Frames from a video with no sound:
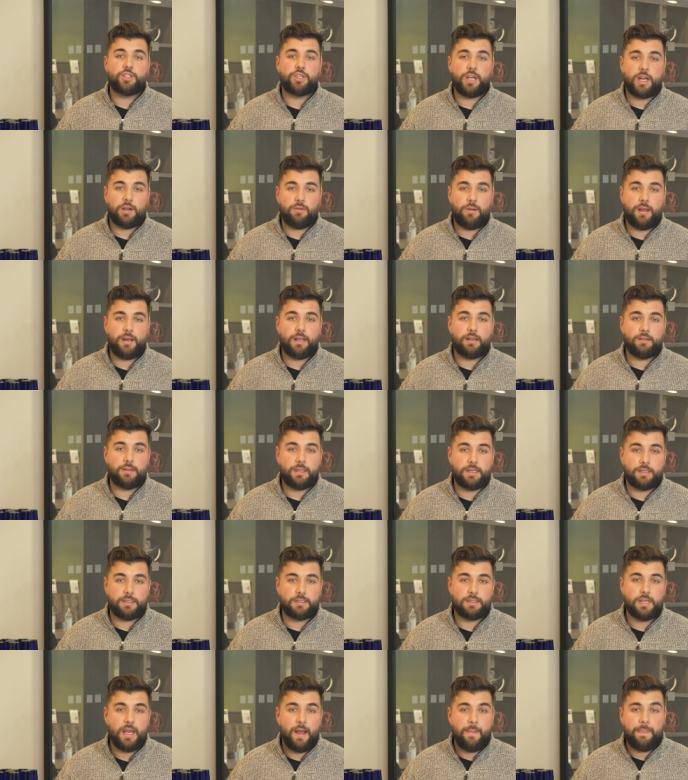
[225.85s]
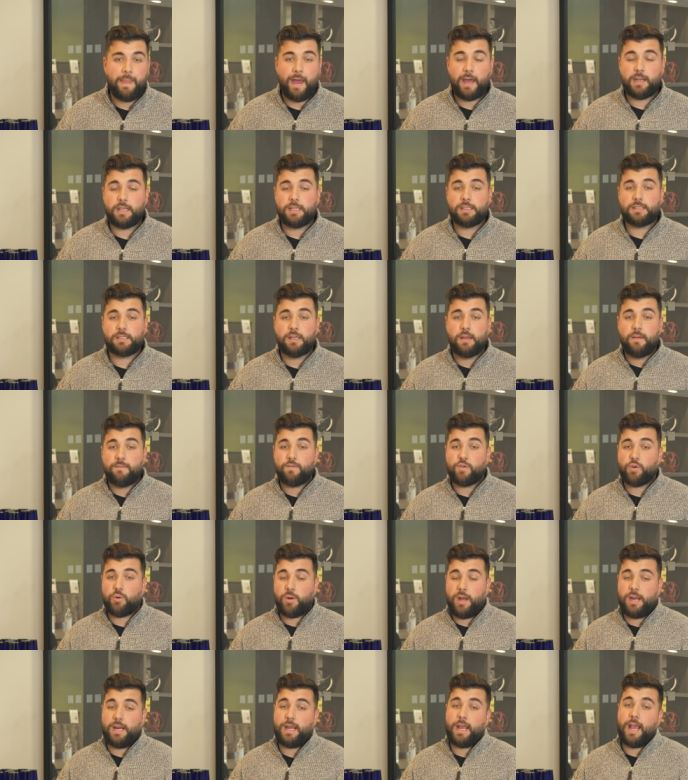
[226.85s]
generating leads. That is
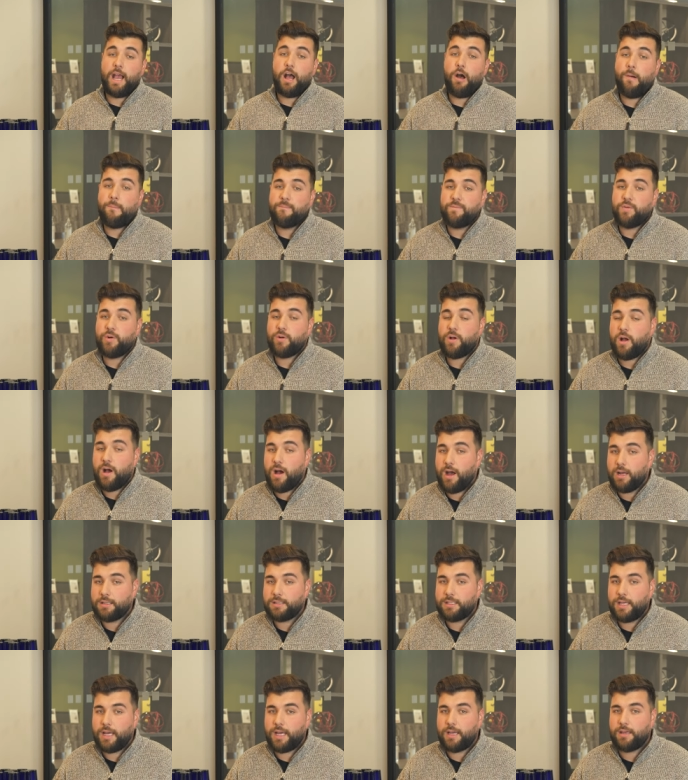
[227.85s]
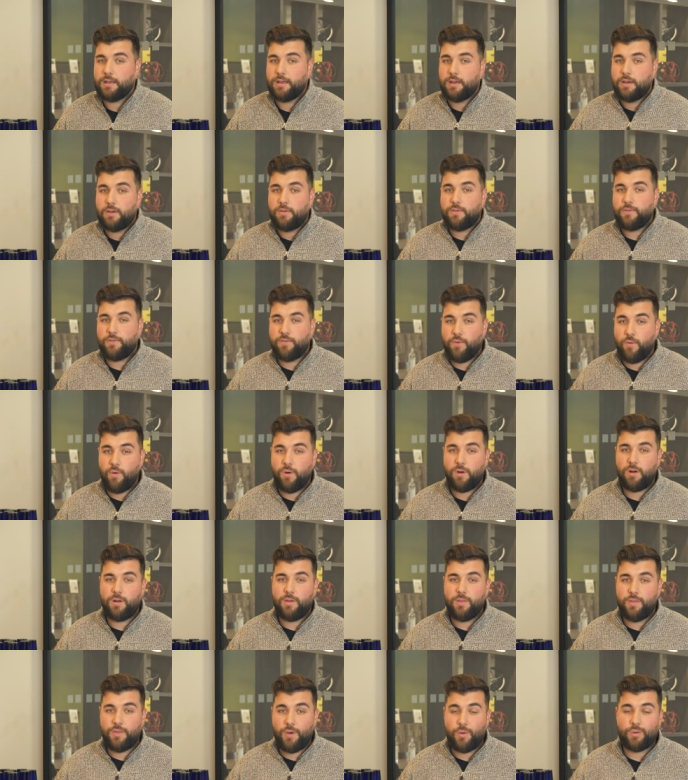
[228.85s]
creating helpful content
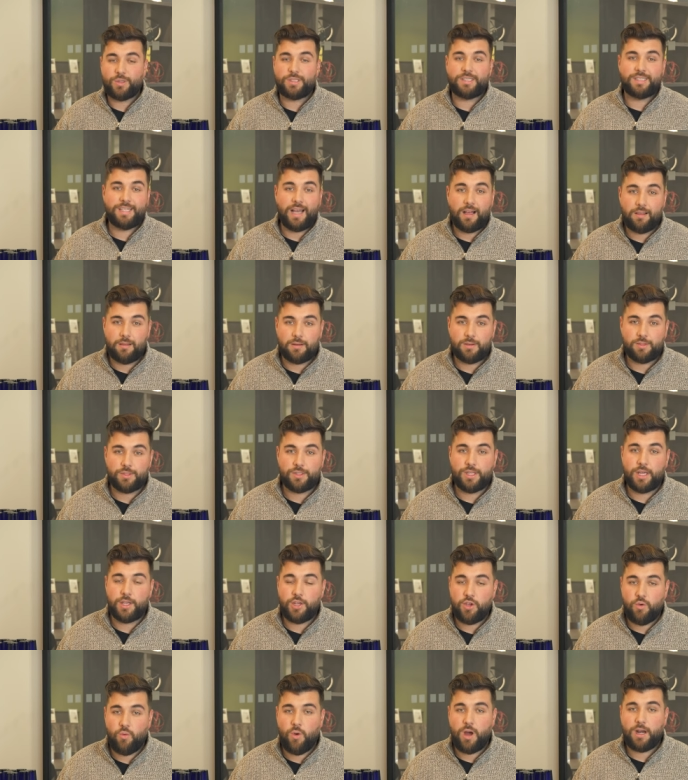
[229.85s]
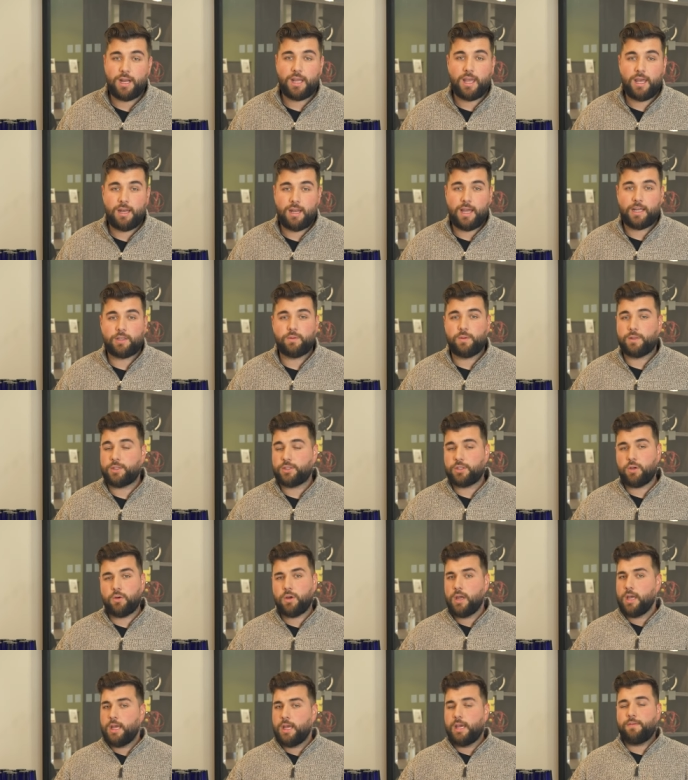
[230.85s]
for those sellers that you want to connect with.
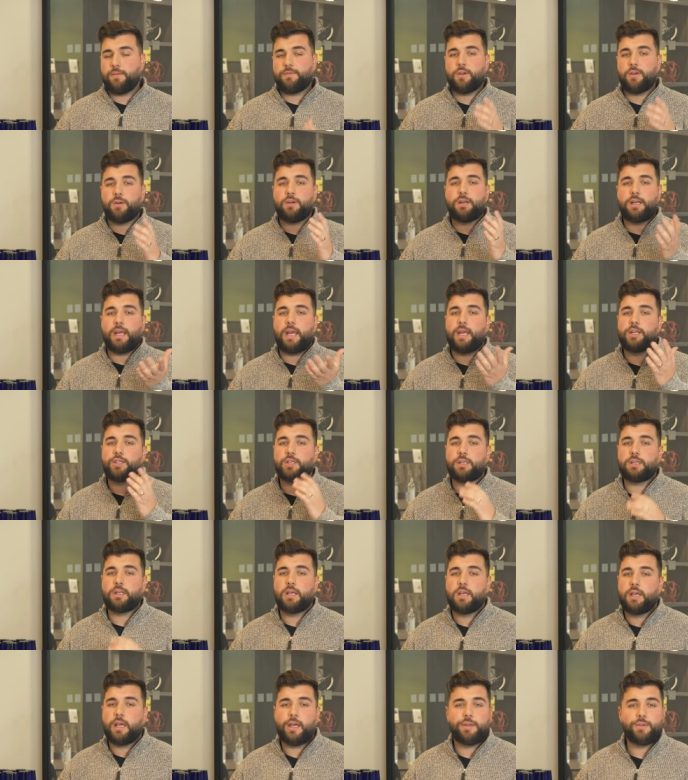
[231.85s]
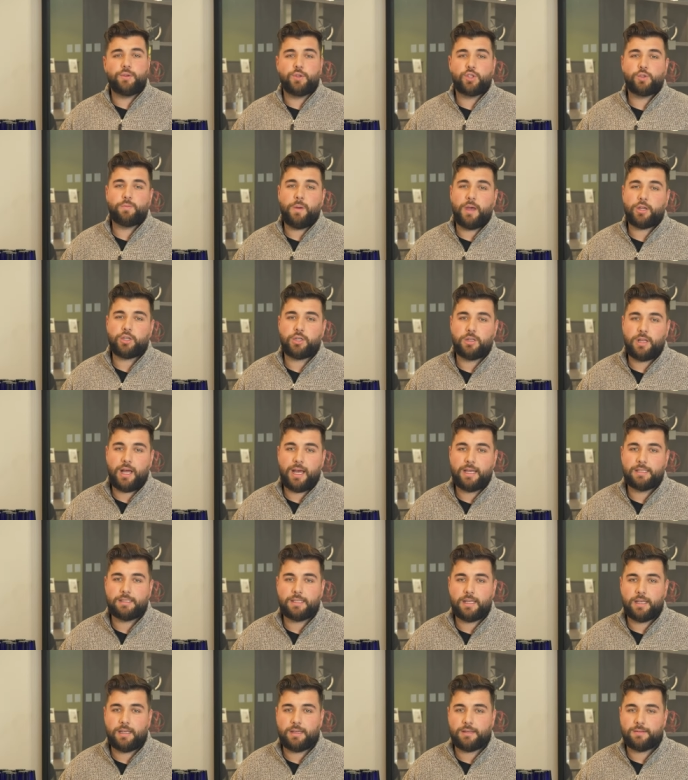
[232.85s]
So if you're an agent and you
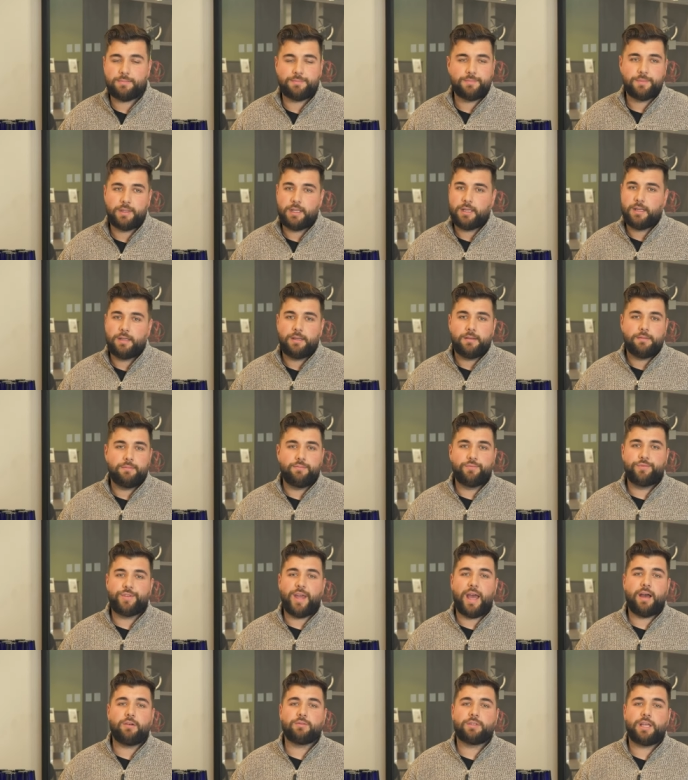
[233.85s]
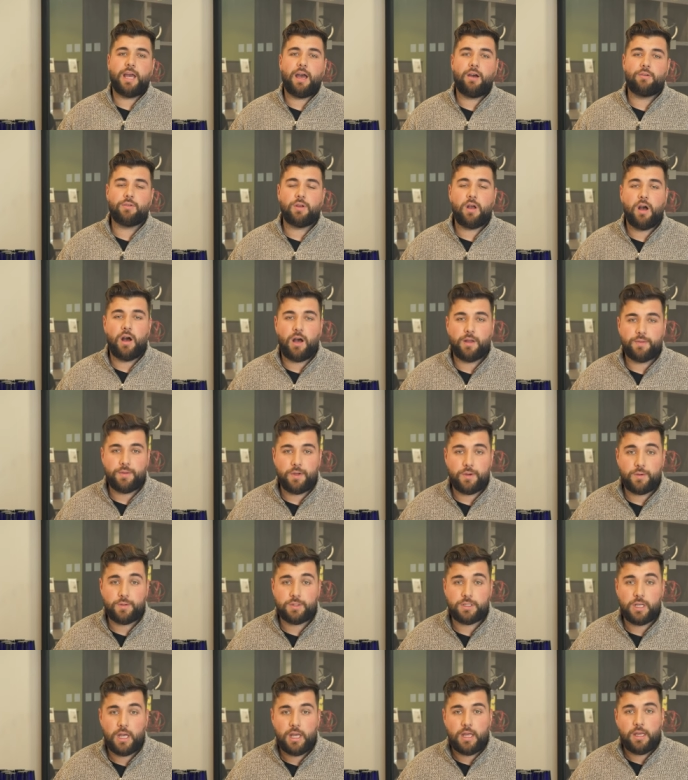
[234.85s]
specialize in downtown
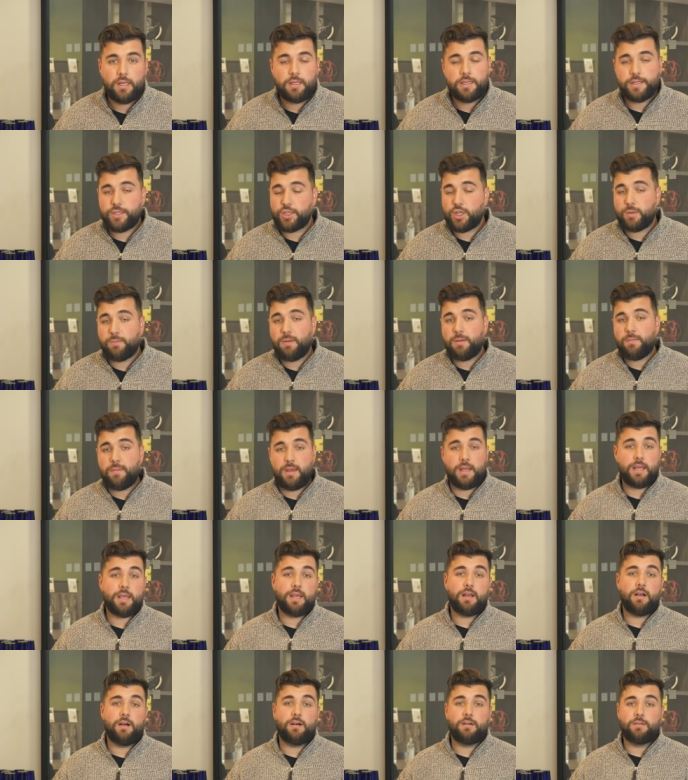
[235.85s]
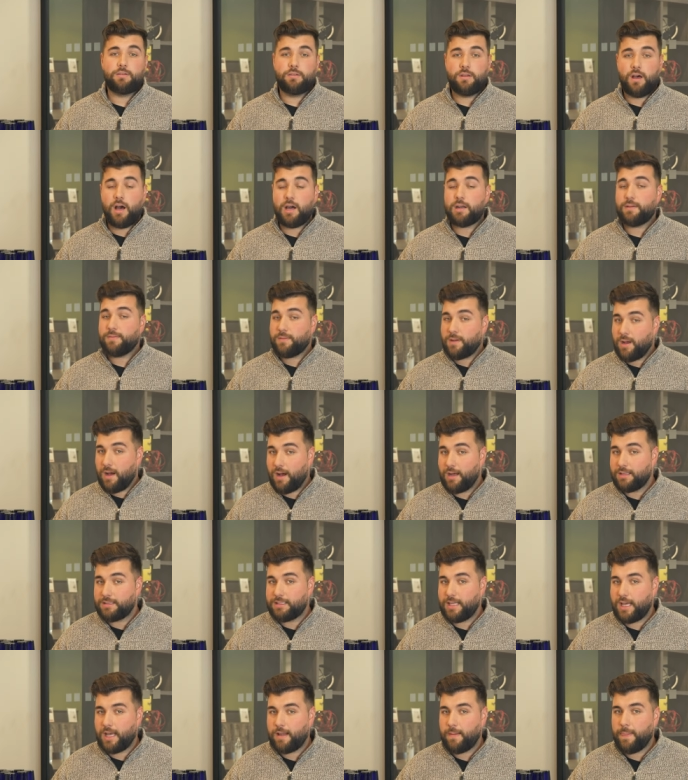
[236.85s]
condos, you should be making a lot of
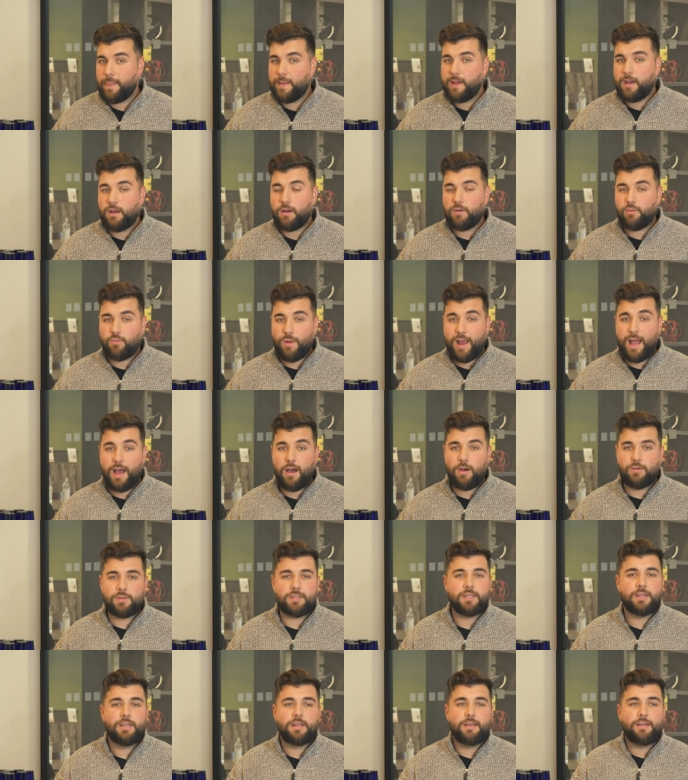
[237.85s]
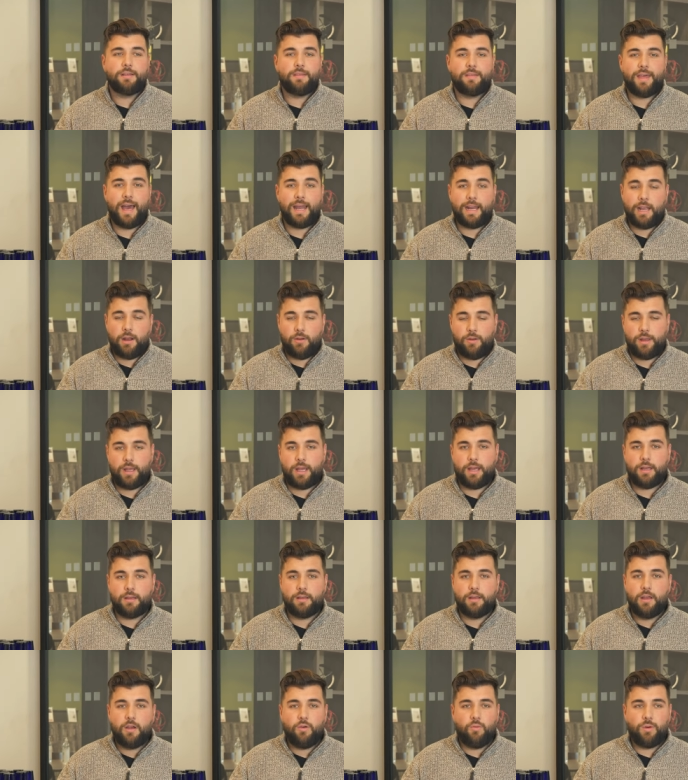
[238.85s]
content around that area.
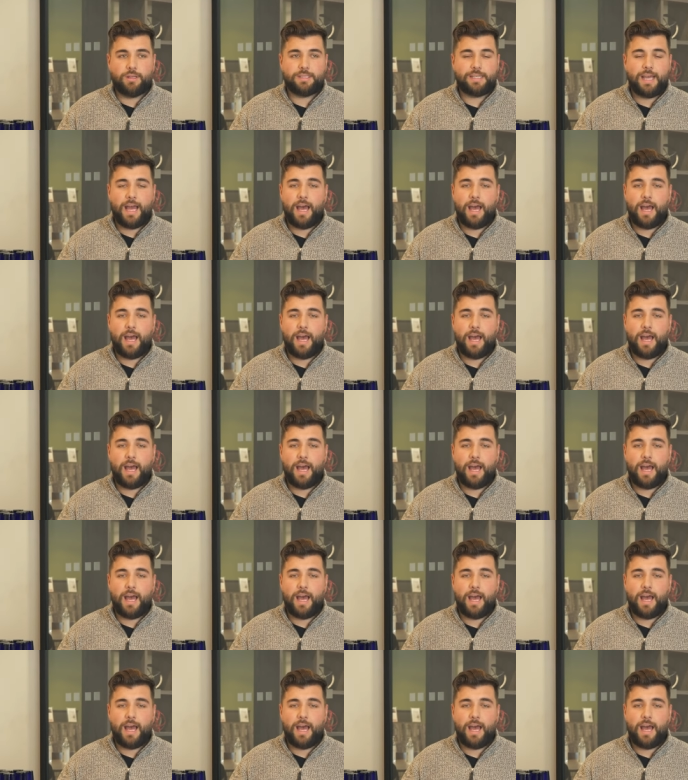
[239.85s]
What's